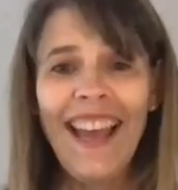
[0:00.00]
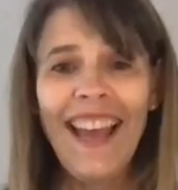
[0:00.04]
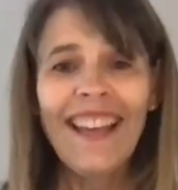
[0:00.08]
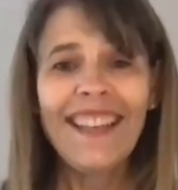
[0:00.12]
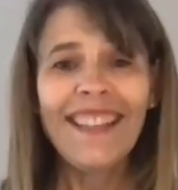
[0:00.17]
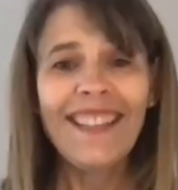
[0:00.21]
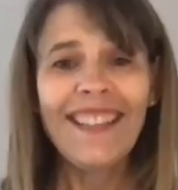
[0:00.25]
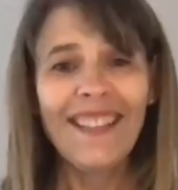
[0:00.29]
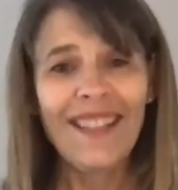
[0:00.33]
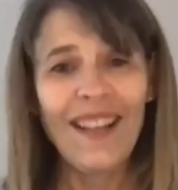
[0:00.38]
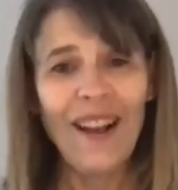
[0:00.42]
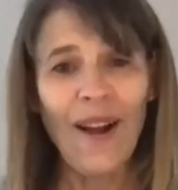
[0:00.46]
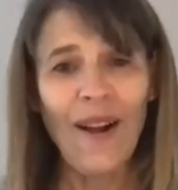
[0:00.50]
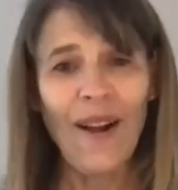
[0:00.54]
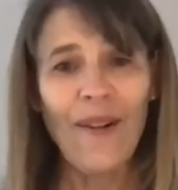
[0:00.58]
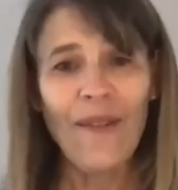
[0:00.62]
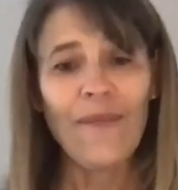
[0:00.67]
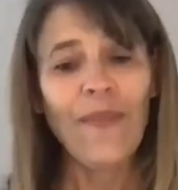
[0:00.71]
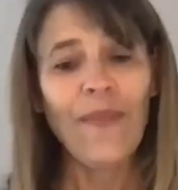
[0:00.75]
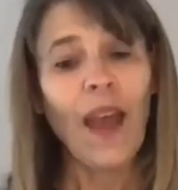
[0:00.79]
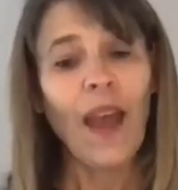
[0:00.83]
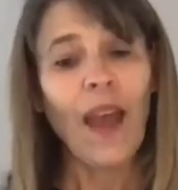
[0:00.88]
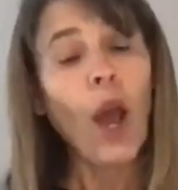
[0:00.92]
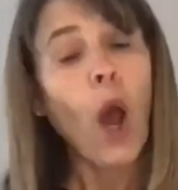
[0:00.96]
So
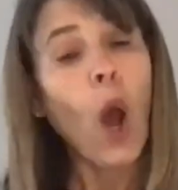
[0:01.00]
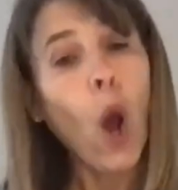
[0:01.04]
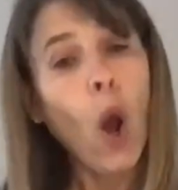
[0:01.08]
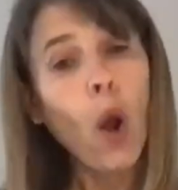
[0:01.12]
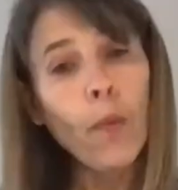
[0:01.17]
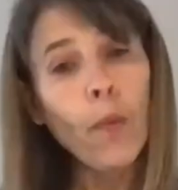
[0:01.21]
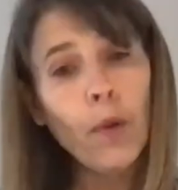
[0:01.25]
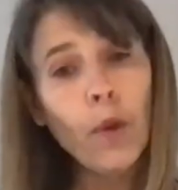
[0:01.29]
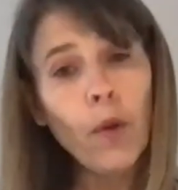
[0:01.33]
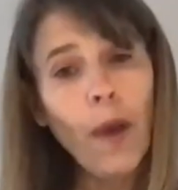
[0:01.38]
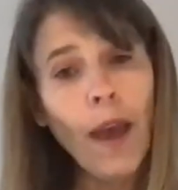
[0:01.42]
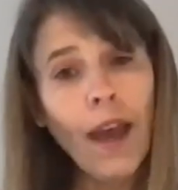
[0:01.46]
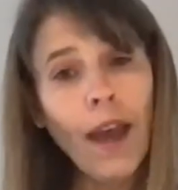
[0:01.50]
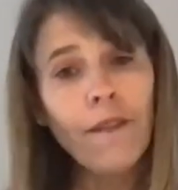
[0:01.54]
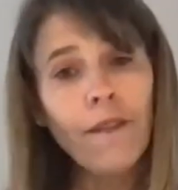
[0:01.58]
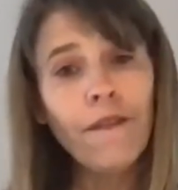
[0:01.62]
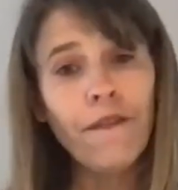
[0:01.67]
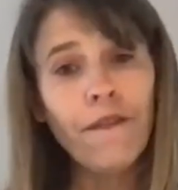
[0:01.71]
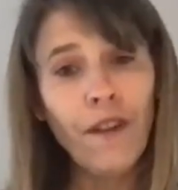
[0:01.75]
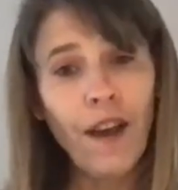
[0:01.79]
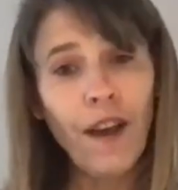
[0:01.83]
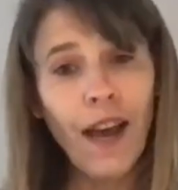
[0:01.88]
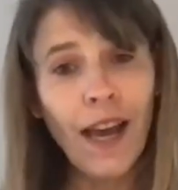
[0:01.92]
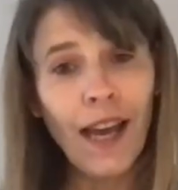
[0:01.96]
I hope you had
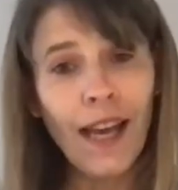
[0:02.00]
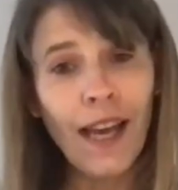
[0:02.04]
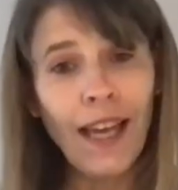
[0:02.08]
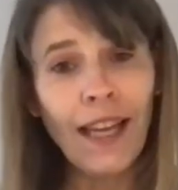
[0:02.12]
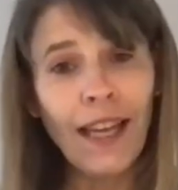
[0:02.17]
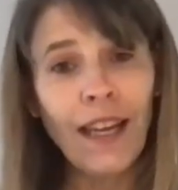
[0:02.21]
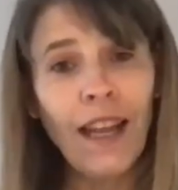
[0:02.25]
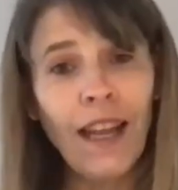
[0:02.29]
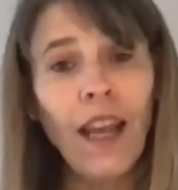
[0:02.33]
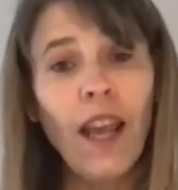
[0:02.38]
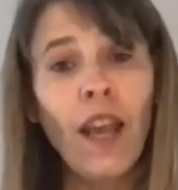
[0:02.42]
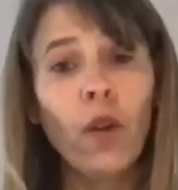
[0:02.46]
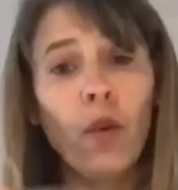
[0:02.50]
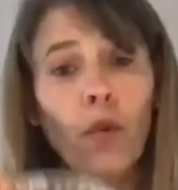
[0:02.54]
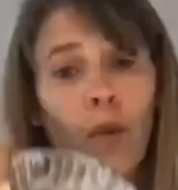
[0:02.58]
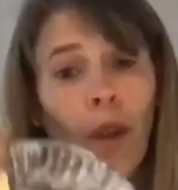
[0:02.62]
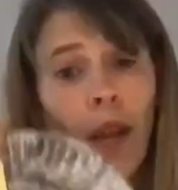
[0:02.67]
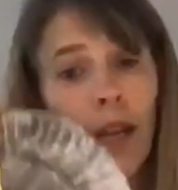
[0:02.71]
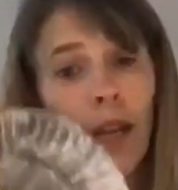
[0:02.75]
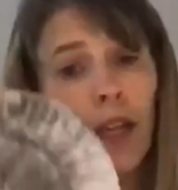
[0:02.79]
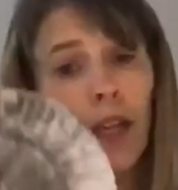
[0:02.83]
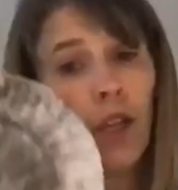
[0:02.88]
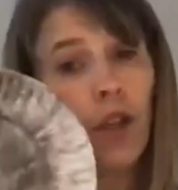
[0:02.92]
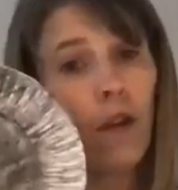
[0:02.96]
fun
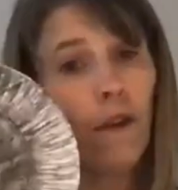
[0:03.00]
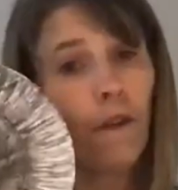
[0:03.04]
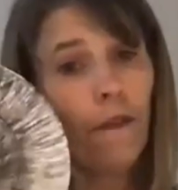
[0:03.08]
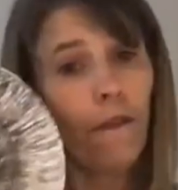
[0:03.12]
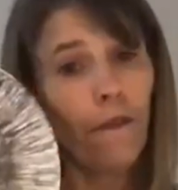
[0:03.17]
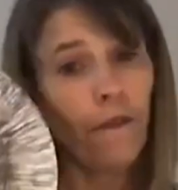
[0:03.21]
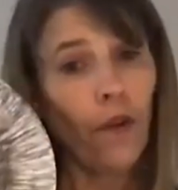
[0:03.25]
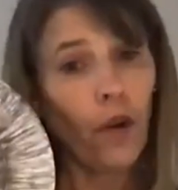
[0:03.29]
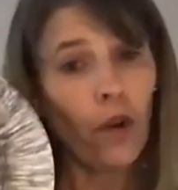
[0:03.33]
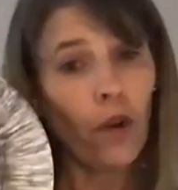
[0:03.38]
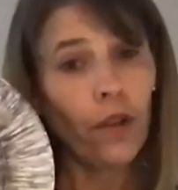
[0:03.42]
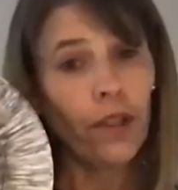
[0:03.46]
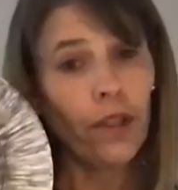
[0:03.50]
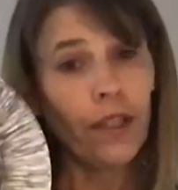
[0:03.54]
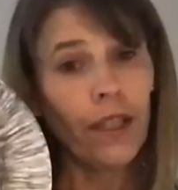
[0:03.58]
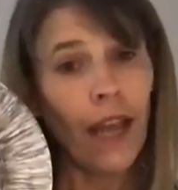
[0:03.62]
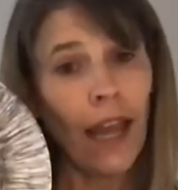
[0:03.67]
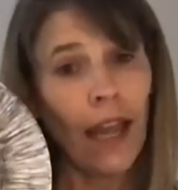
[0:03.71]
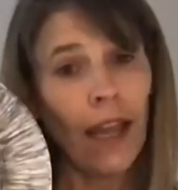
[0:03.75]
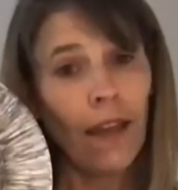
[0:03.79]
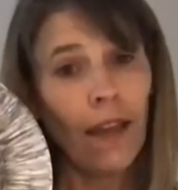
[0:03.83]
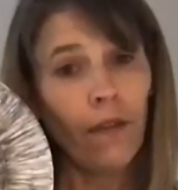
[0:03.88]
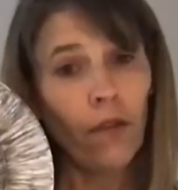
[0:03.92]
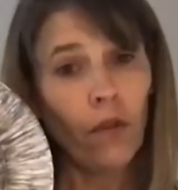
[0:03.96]
creating your first
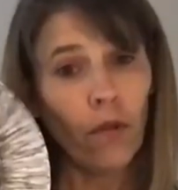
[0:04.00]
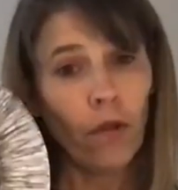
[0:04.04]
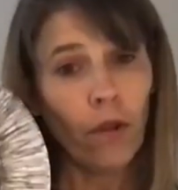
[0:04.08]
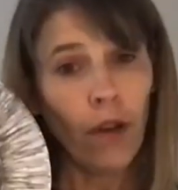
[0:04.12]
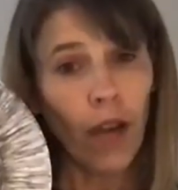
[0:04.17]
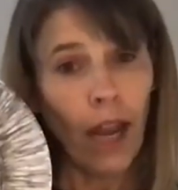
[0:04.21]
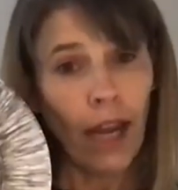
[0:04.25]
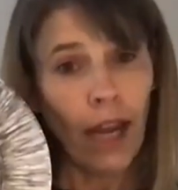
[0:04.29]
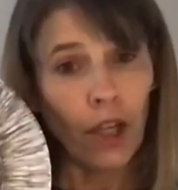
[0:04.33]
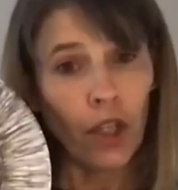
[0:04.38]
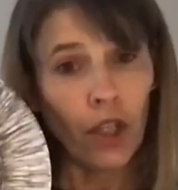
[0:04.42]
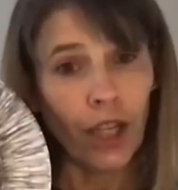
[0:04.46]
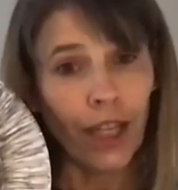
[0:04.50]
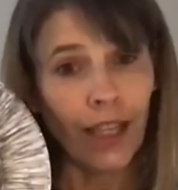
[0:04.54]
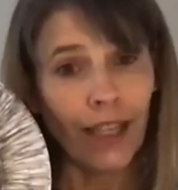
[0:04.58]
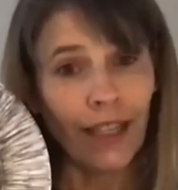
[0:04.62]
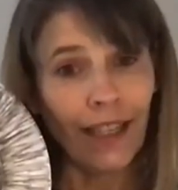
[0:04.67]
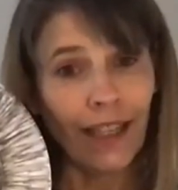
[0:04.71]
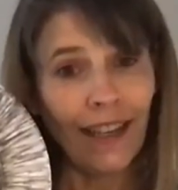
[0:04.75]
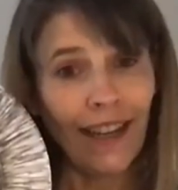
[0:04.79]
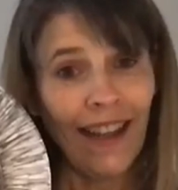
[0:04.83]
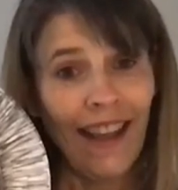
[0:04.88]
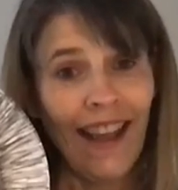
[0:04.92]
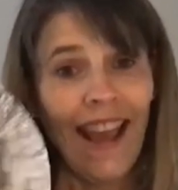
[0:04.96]
day of
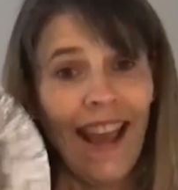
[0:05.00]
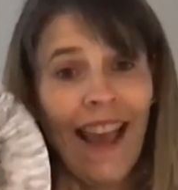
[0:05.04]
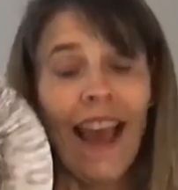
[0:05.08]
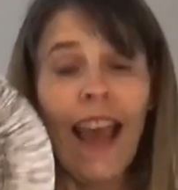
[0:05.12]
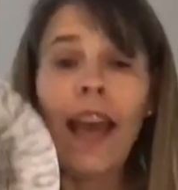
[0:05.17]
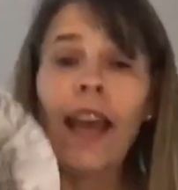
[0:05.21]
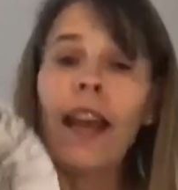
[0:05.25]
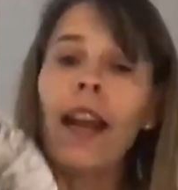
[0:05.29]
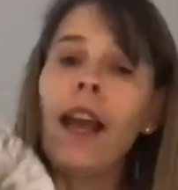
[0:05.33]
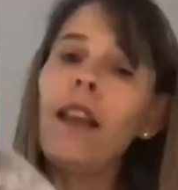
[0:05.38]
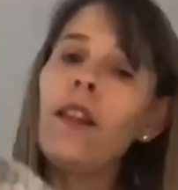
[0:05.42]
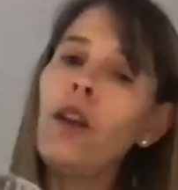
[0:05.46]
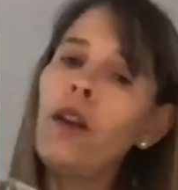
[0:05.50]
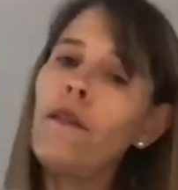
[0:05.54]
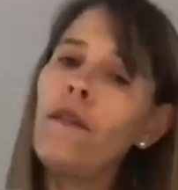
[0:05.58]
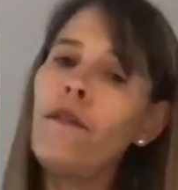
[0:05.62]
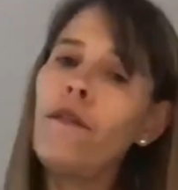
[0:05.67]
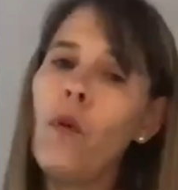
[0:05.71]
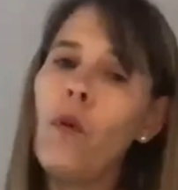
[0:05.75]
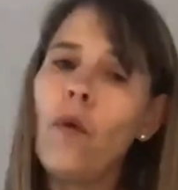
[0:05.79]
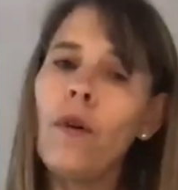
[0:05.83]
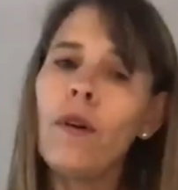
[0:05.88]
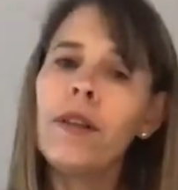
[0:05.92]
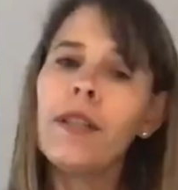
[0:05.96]
creation, and I look
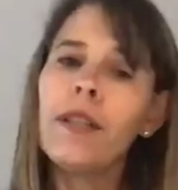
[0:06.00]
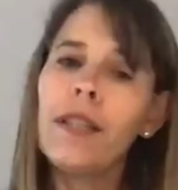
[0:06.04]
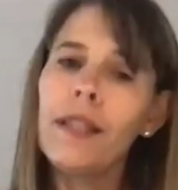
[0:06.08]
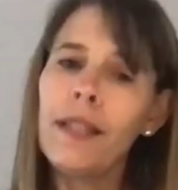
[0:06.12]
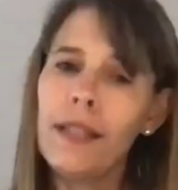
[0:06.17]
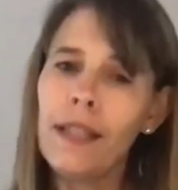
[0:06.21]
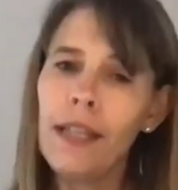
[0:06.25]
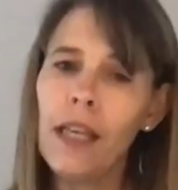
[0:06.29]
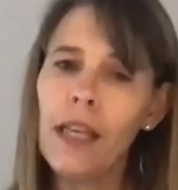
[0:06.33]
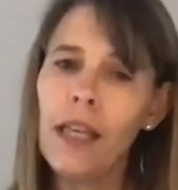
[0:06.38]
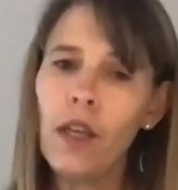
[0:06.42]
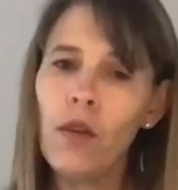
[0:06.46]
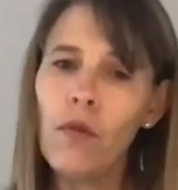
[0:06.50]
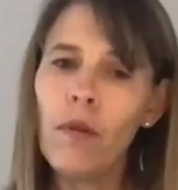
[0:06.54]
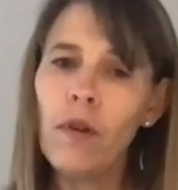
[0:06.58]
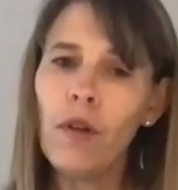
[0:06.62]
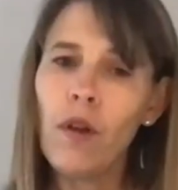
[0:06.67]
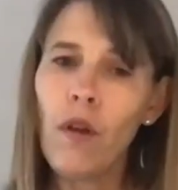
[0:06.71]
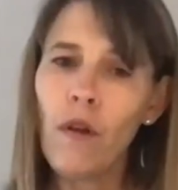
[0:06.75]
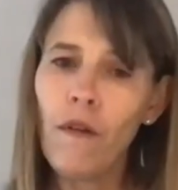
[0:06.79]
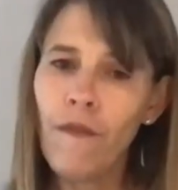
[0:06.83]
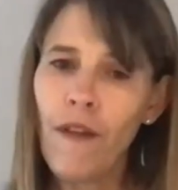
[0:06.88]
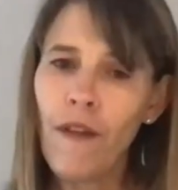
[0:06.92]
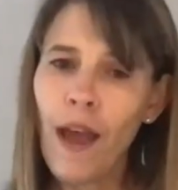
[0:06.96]
forward to seeing you in
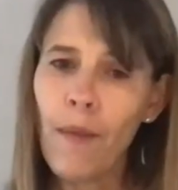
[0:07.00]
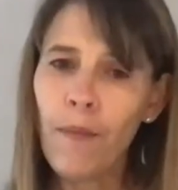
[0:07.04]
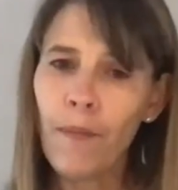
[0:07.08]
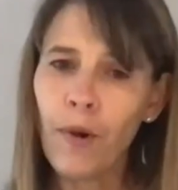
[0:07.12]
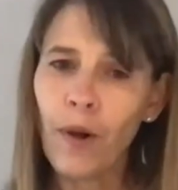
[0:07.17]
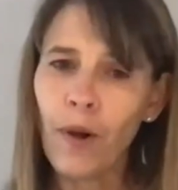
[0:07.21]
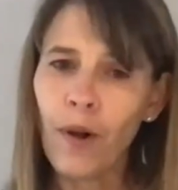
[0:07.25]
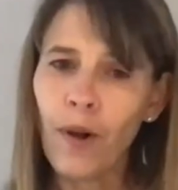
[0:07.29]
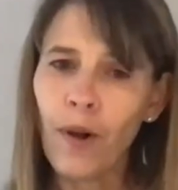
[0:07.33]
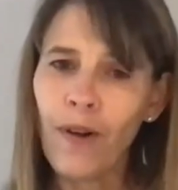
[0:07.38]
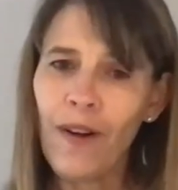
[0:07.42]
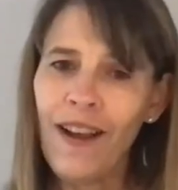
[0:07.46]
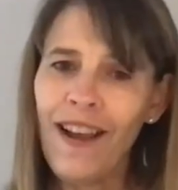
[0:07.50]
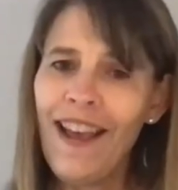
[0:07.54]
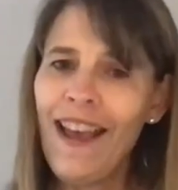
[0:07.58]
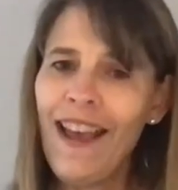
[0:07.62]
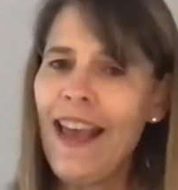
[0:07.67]
November.